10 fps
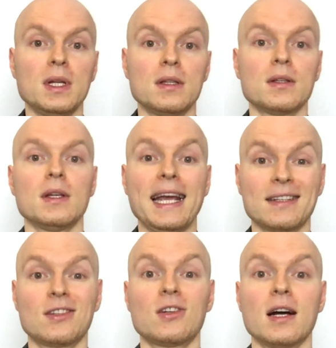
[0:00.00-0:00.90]
meet
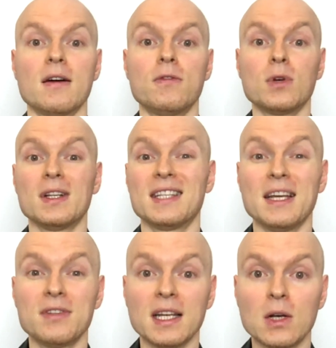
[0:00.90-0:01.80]
extra food and
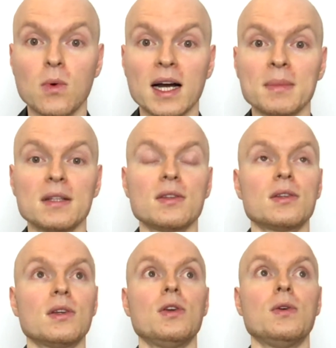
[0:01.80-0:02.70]
safety
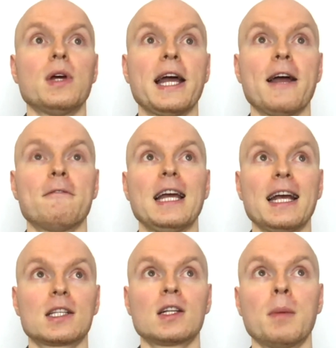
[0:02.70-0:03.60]
requirements. You have
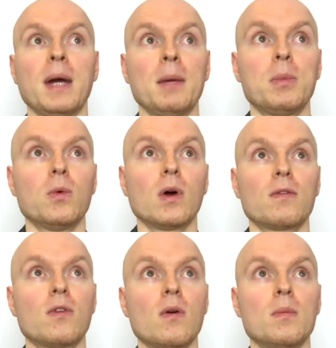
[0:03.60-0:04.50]
extra paperwork
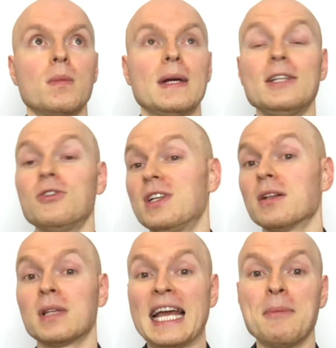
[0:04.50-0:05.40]
from New
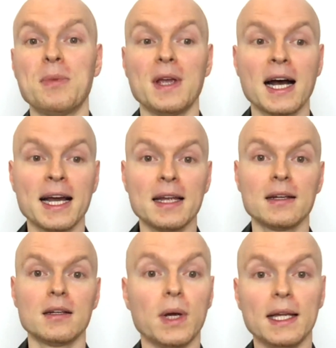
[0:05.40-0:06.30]
Zealand MPI.
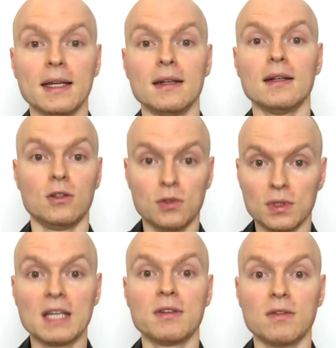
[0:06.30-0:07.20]
We do
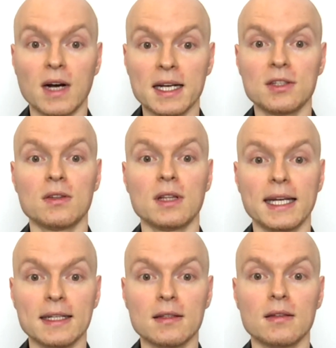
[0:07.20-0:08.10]
give advice on
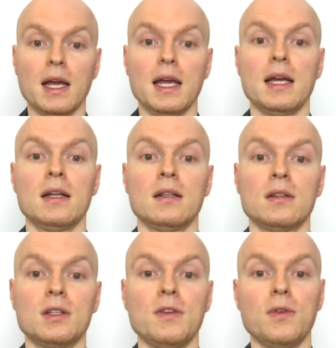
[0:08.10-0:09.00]
that,
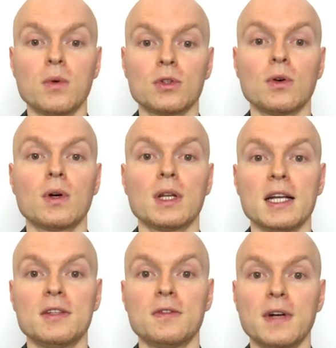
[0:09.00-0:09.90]
and if you want to organize